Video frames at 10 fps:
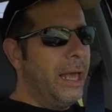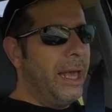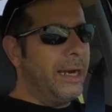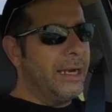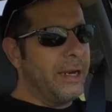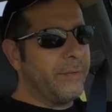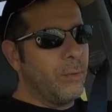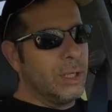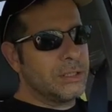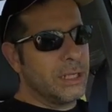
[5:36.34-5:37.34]
And I never
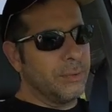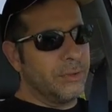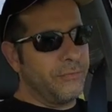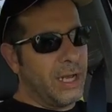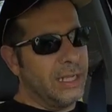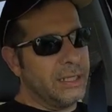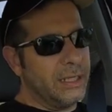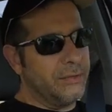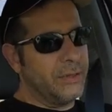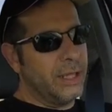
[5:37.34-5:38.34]
was able to find
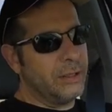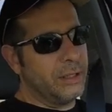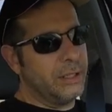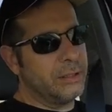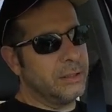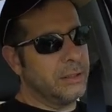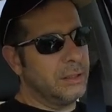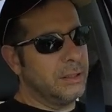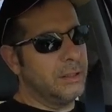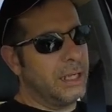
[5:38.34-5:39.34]
anything that,
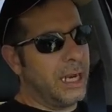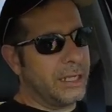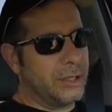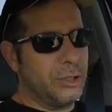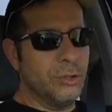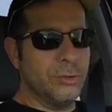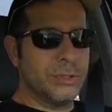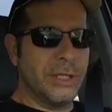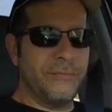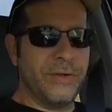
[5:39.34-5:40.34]
that I could
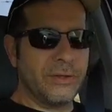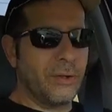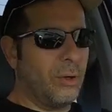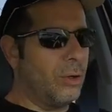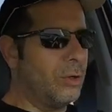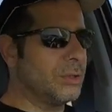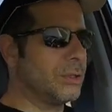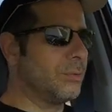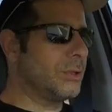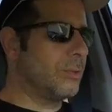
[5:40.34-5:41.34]
use that fit the holes.
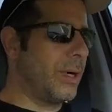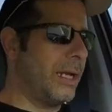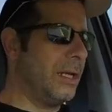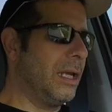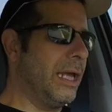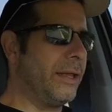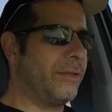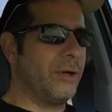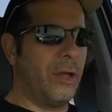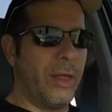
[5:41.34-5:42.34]
It was the right
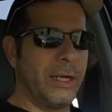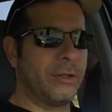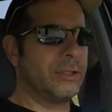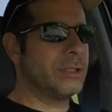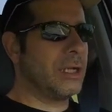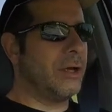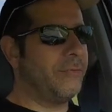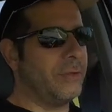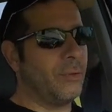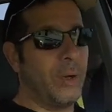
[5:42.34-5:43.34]
length and all that good
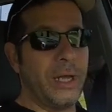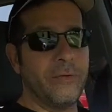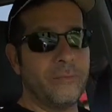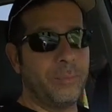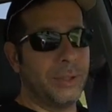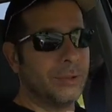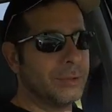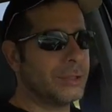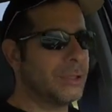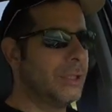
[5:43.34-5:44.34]
stuff in the way of
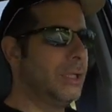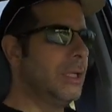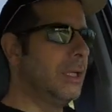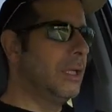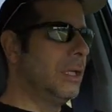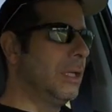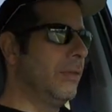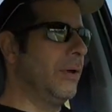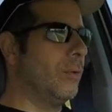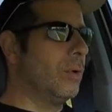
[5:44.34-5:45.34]
bolts
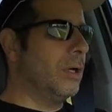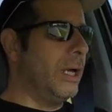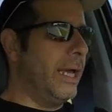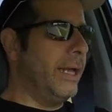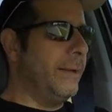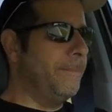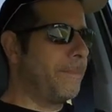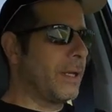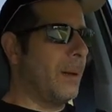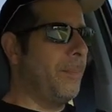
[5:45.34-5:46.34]
that were a,
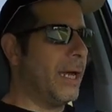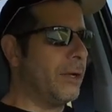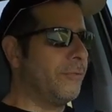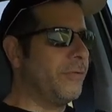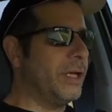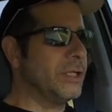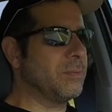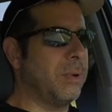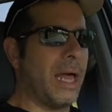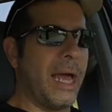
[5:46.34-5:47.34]
a better
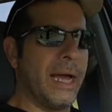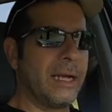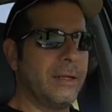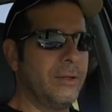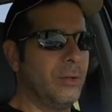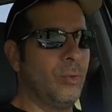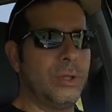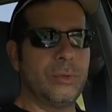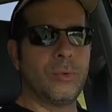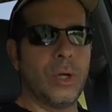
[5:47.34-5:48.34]
finished black that
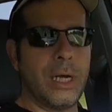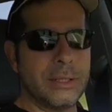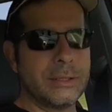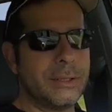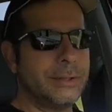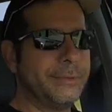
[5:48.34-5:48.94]
wouldn't rust.